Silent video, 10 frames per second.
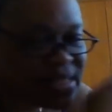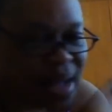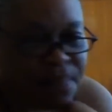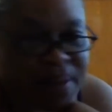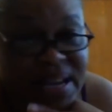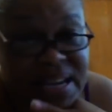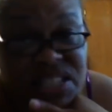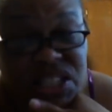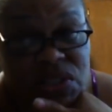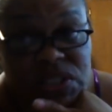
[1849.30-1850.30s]
stop making
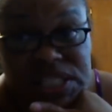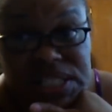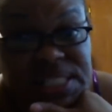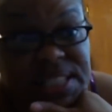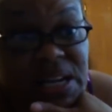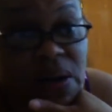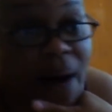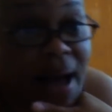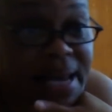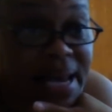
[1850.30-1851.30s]
excuses and say, no,
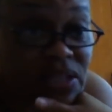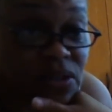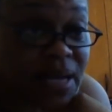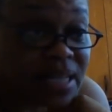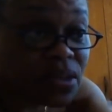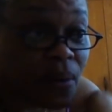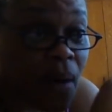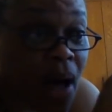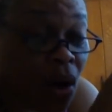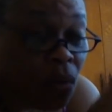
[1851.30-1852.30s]
I can't do that. So
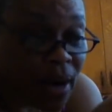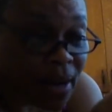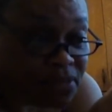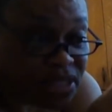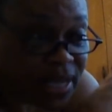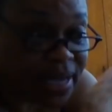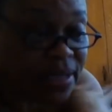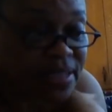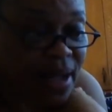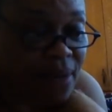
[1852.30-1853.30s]
what I
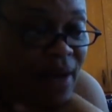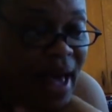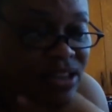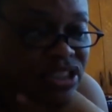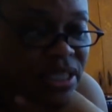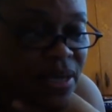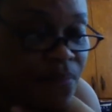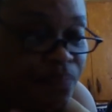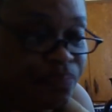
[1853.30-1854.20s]
did is I actually